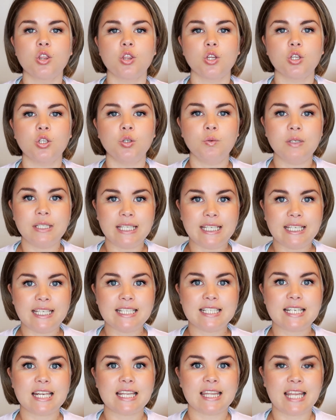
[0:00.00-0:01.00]
You
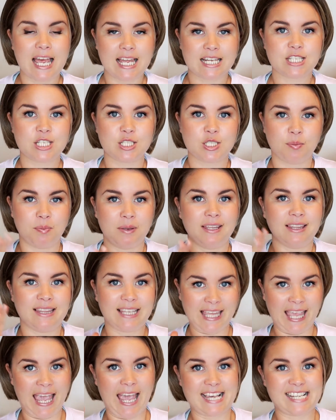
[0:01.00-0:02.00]
need that to be the
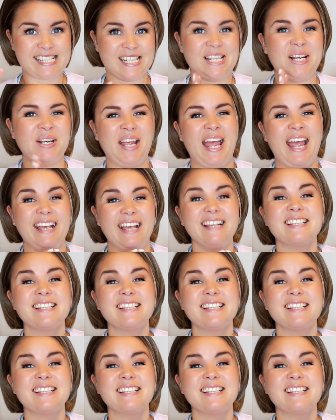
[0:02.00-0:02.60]
case, okay?